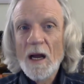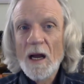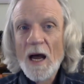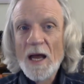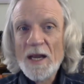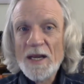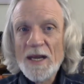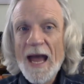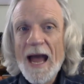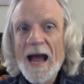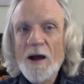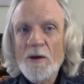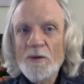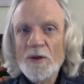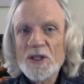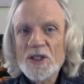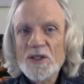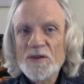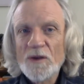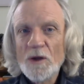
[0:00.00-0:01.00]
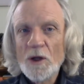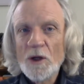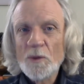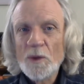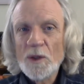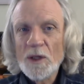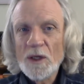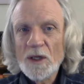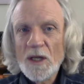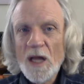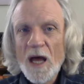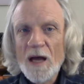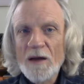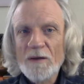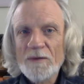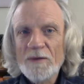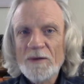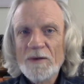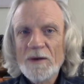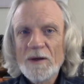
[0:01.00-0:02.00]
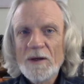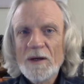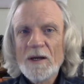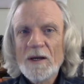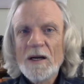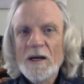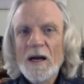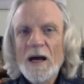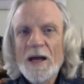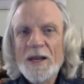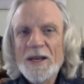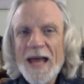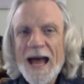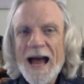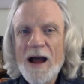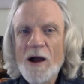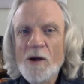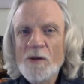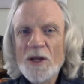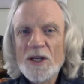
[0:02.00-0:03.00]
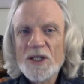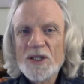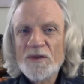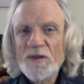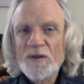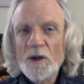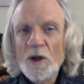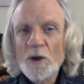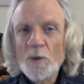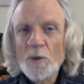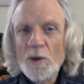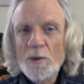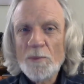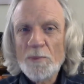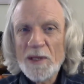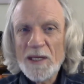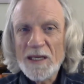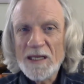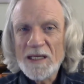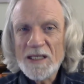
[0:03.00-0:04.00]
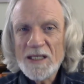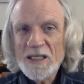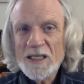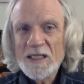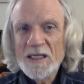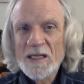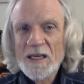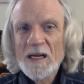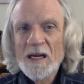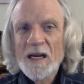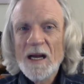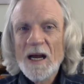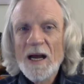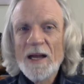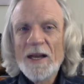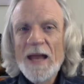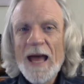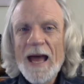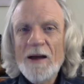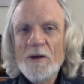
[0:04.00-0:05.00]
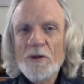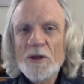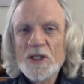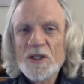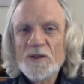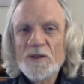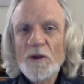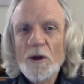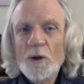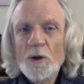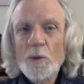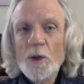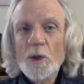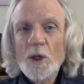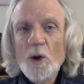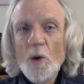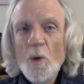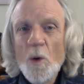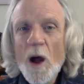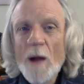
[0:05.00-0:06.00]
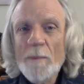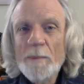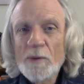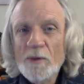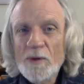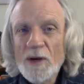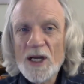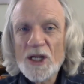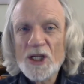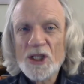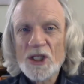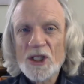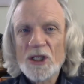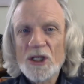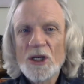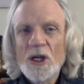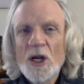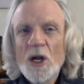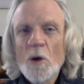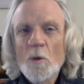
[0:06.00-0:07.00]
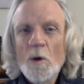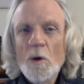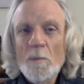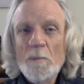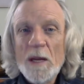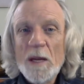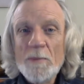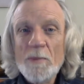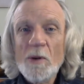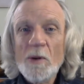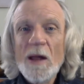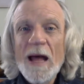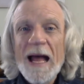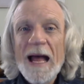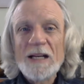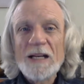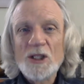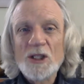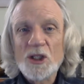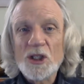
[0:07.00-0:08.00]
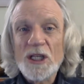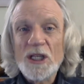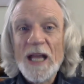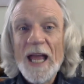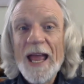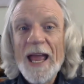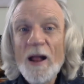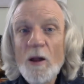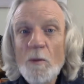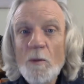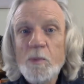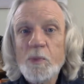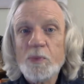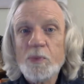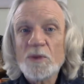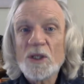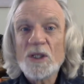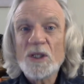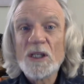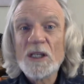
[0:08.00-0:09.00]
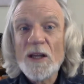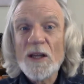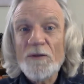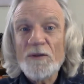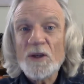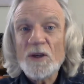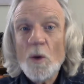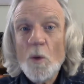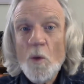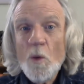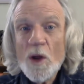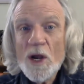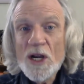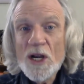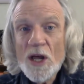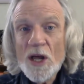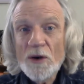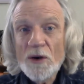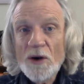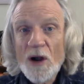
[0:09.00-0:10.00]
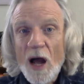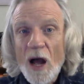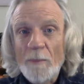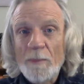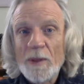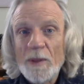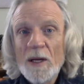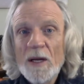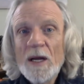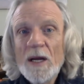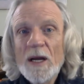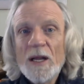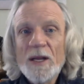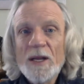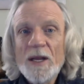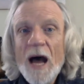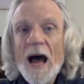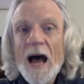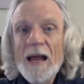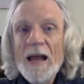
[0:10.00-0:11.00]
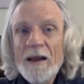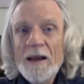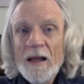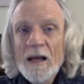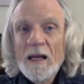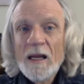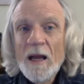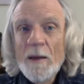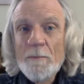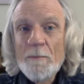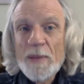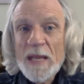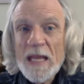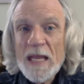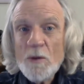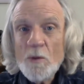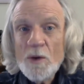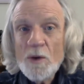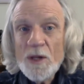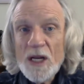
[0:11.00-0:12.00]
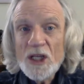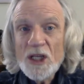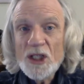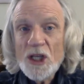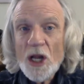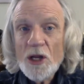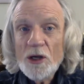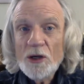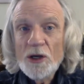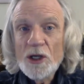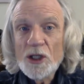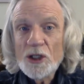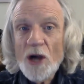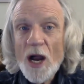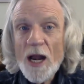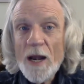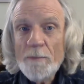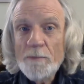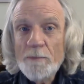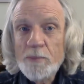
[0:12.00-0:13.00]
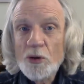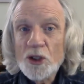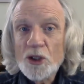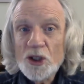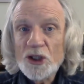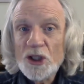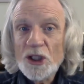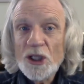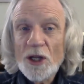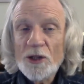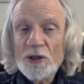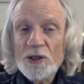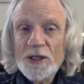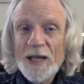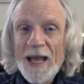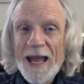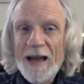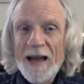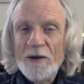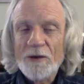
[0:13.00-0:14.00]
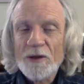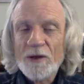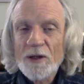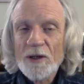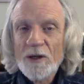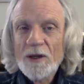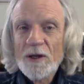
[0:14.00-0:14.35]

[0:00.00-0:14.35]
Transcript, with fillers: a now that's filled with love, a now that's filled with peace, a now that's filled with cooperation, where people actually help lift one another up, not compete with each other and try to push the other down.